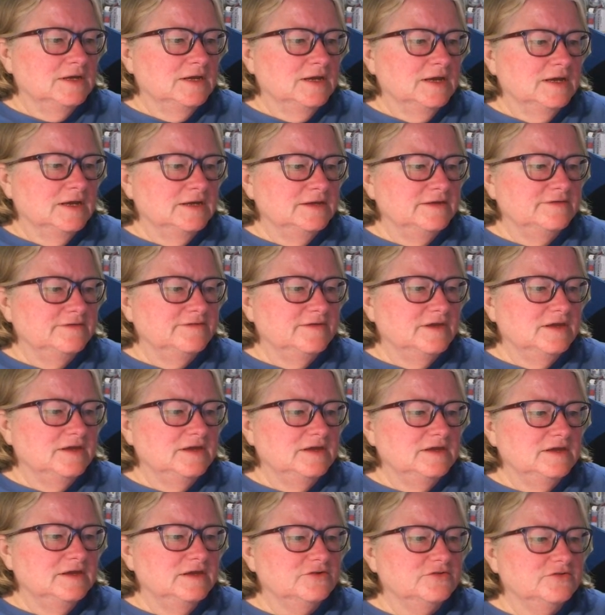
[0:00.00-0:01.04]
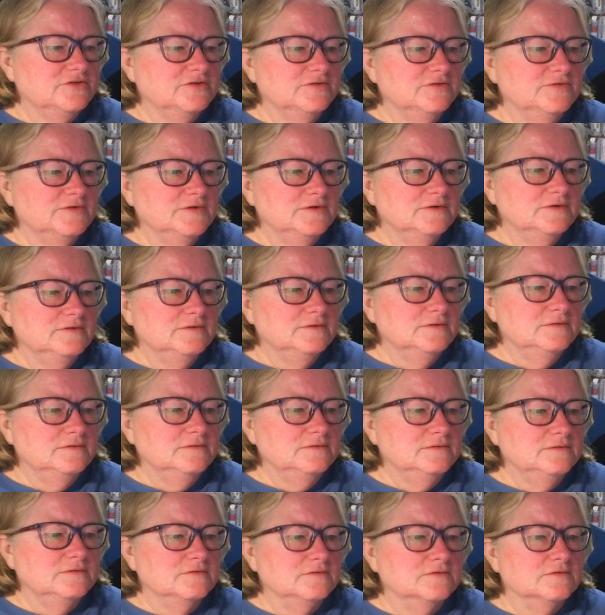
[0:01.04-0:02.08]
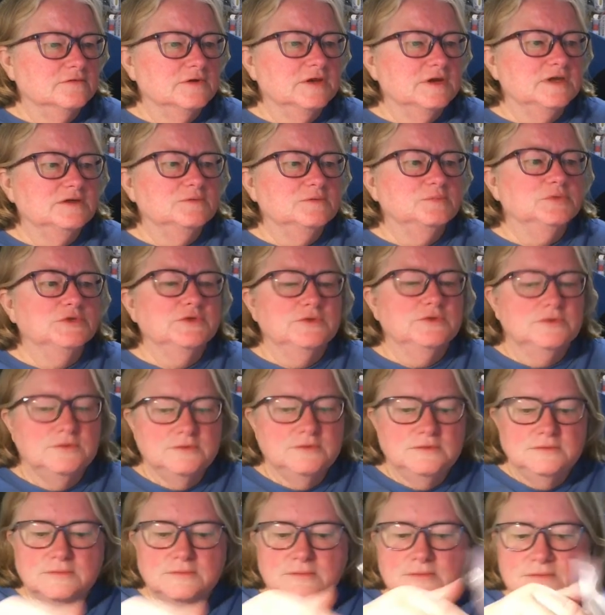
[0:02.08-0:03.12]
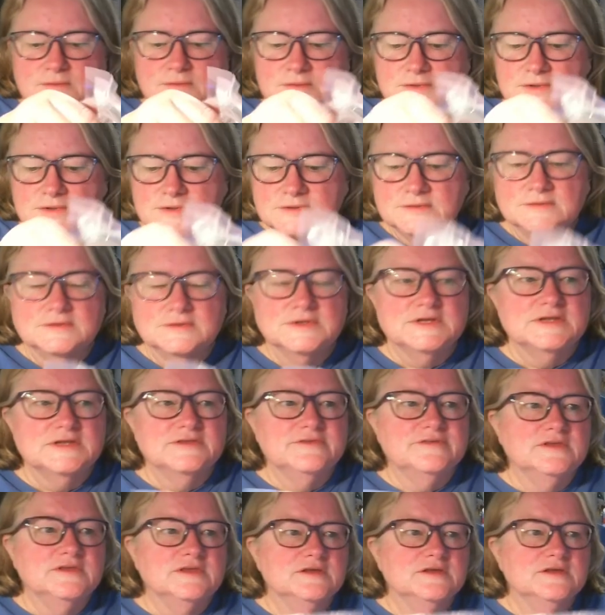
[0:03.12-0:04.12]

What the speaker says: ASA Extra Fill Grey Blue. Oh, I can see